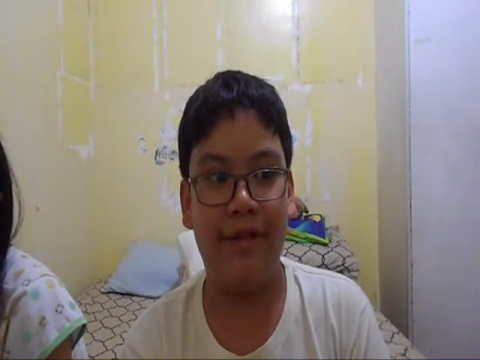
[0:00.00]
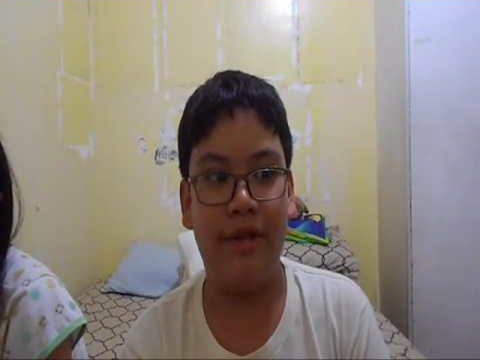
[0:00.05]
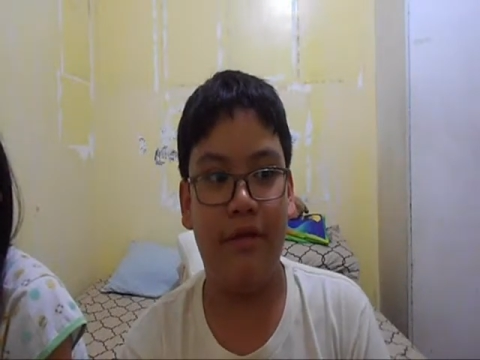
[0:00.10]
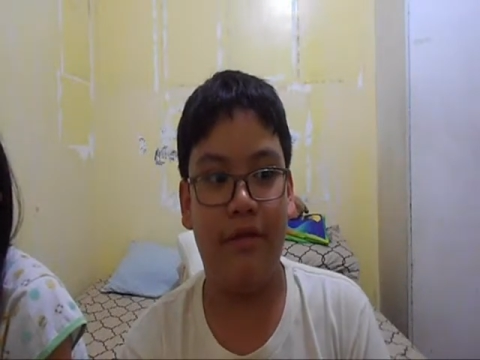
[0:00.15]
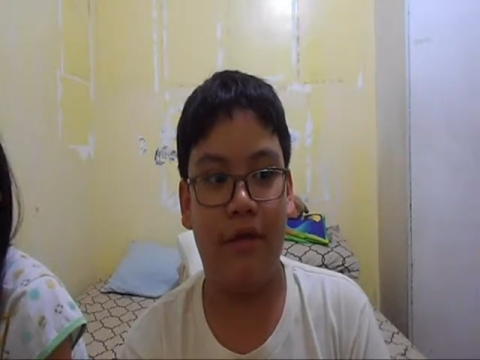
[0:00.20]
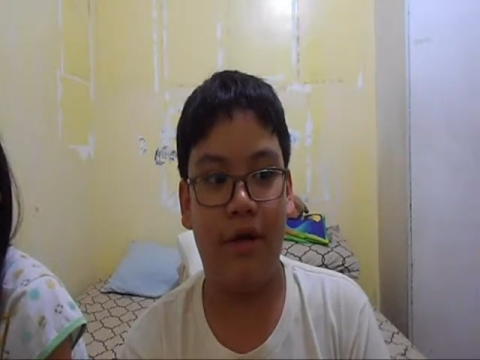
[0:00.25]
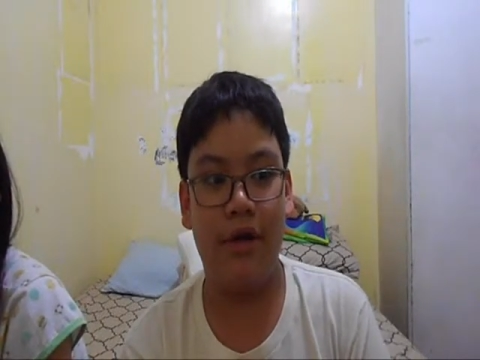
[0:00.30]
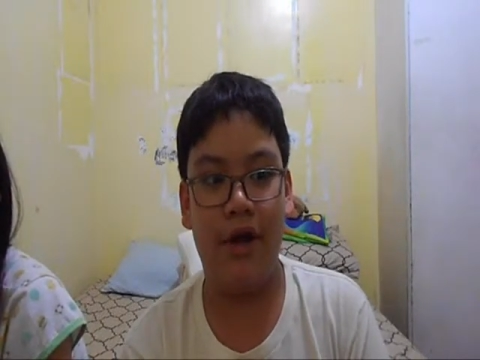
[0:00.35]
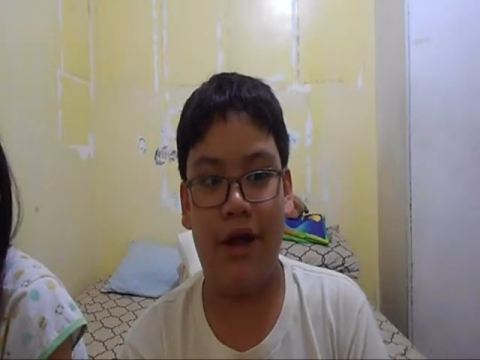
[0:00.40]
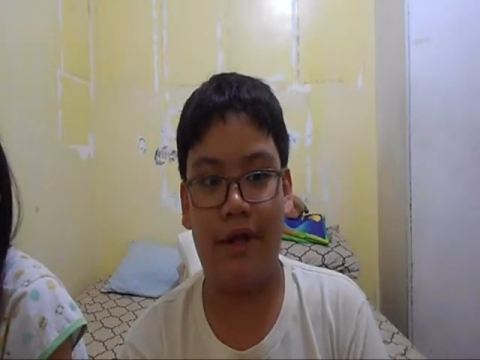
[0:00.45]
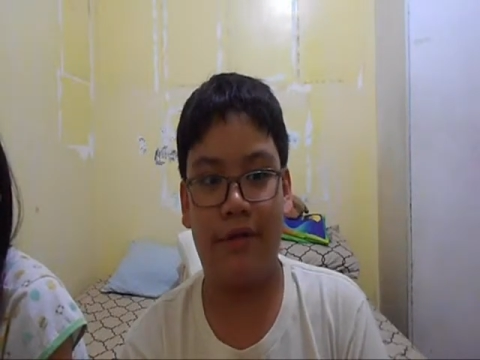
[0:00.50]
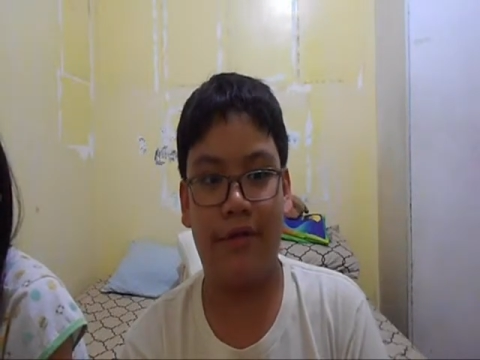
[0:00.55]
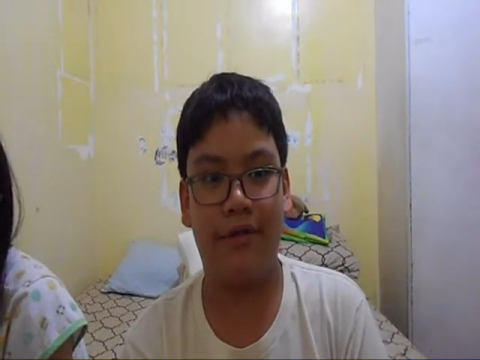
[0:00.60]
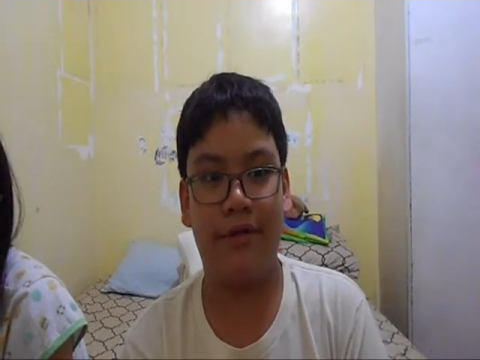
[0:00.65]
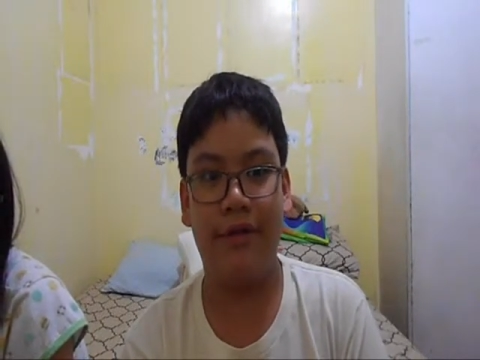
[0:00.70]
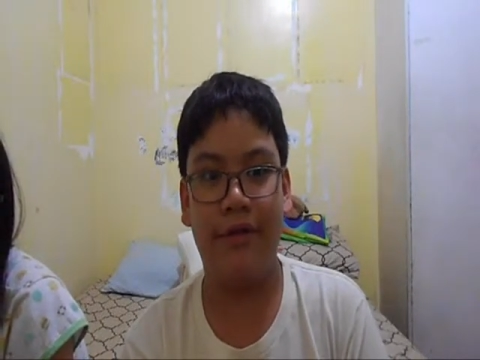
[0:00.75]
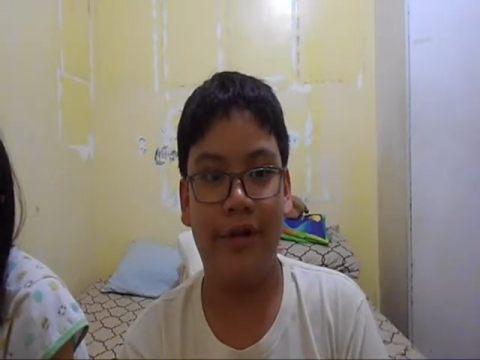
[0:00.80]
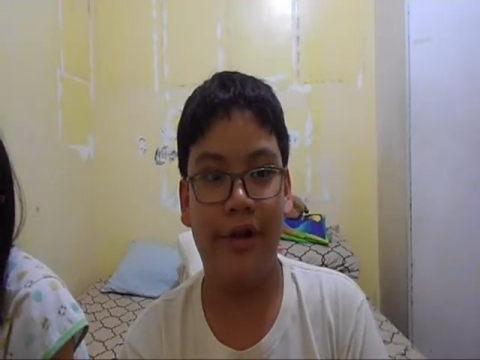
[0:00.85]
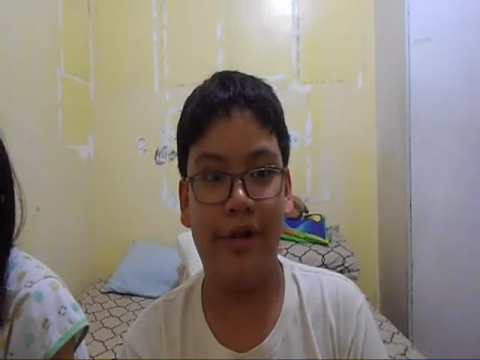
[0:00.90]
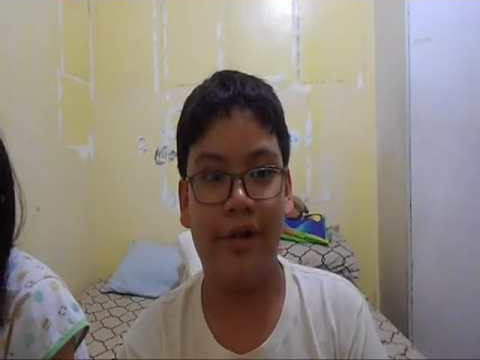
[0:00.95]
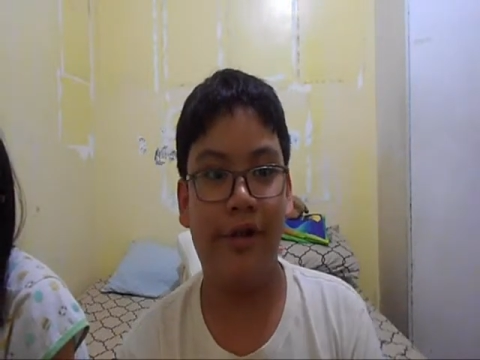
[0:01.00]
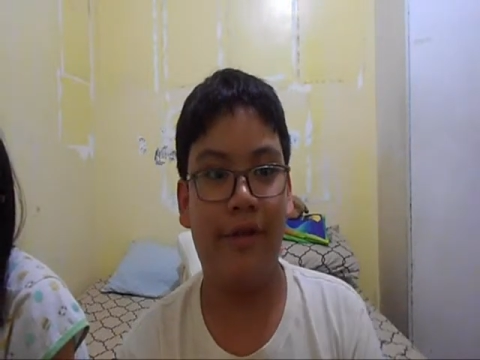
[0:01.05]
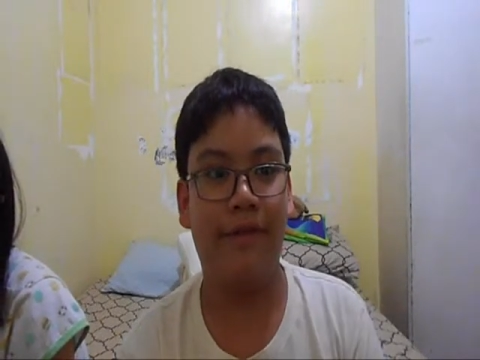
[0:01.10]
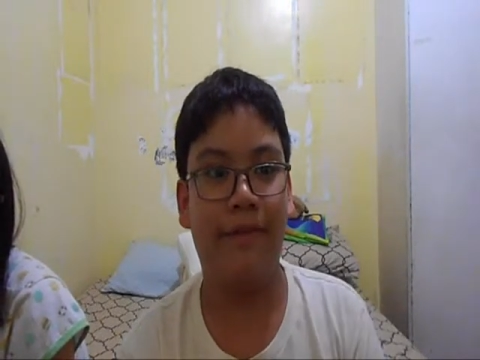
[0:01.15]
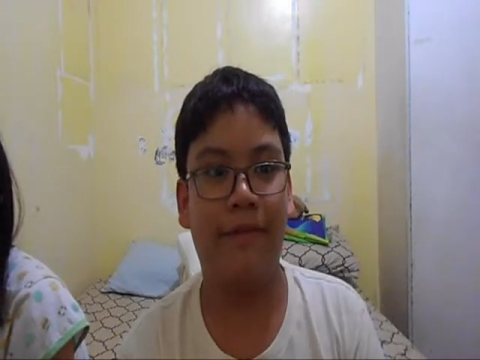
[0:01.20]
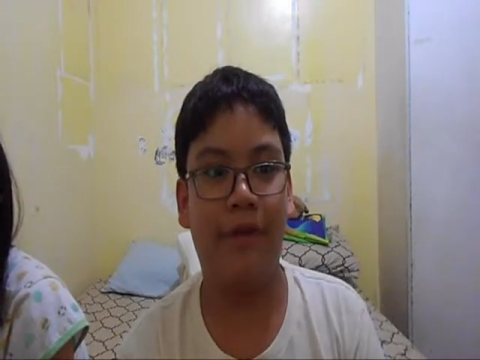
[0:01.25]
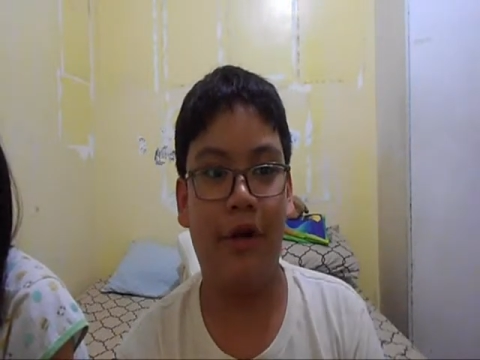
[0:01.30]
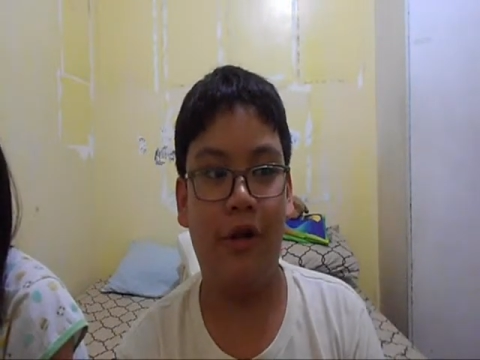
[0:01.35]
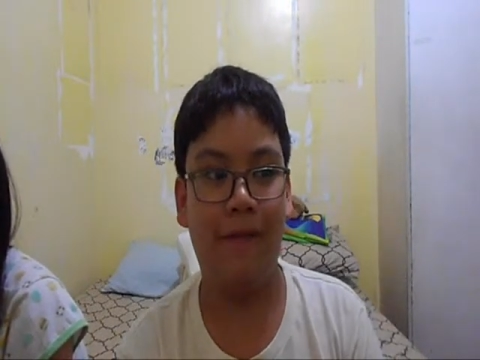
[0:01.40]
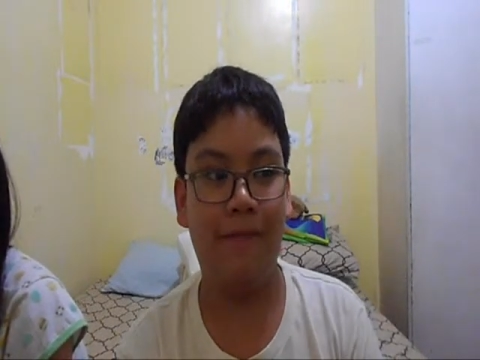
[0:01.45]
You are not so good in this
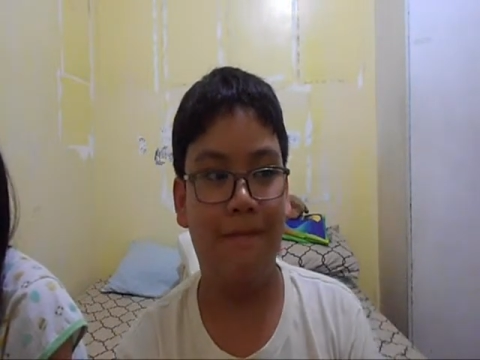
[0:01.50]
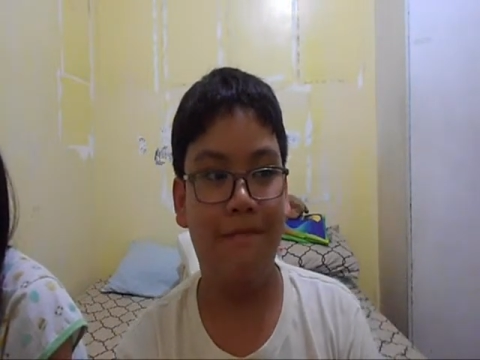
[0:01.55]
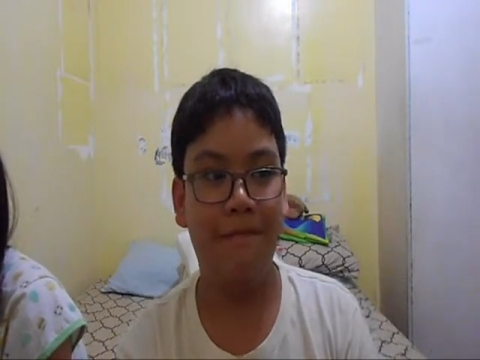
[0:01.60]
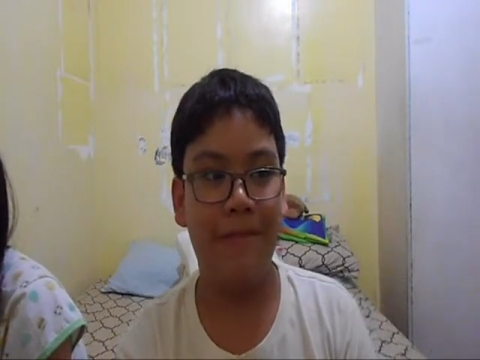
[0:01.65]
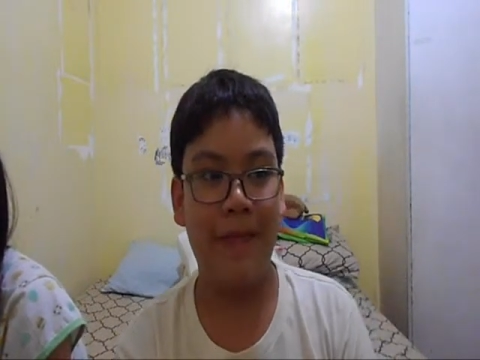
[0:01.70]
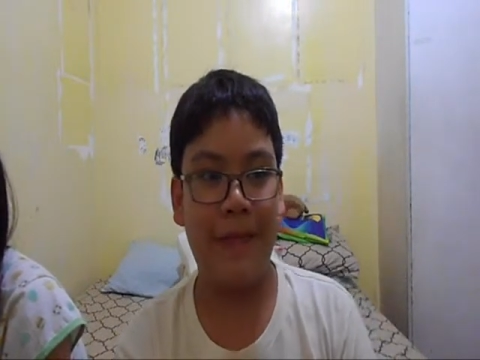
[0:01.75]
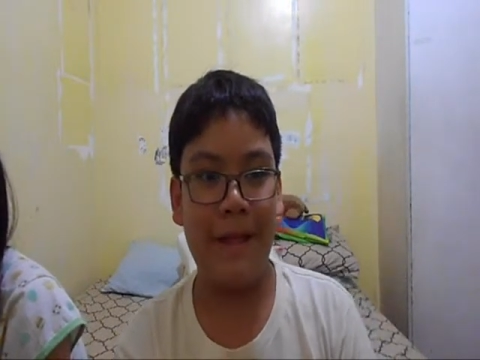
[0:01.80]
film.